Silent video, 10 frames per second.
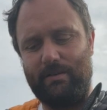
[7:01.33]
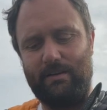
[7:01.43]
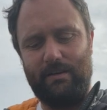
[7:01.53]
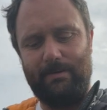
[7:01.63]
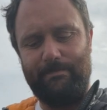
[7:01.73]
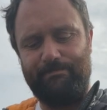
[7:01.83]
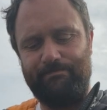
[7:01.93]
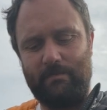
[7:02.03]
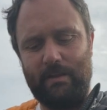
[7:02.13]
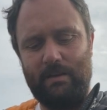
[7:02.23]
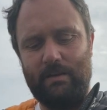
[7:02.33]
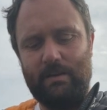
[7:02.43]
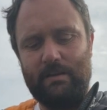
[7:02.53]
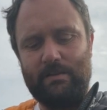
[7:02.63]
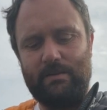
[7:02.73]
But um,
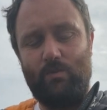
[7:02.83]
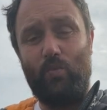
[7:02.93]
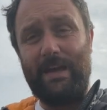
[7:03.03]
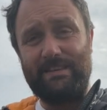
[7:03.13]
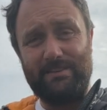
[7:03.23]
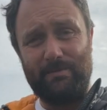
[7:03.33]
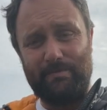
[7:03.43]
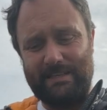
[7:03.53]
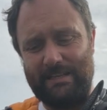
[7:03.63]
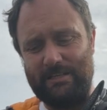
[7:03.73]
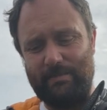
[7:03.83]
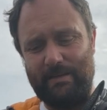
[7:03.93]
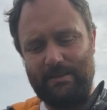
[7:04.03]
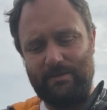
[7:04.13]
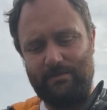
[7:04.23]
So weight could potentially
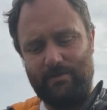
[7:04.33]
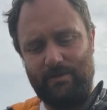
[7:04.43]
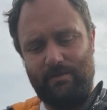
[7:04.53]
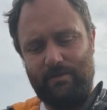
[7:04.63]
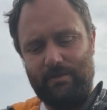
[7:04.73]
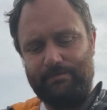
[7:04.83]
be an issue for you.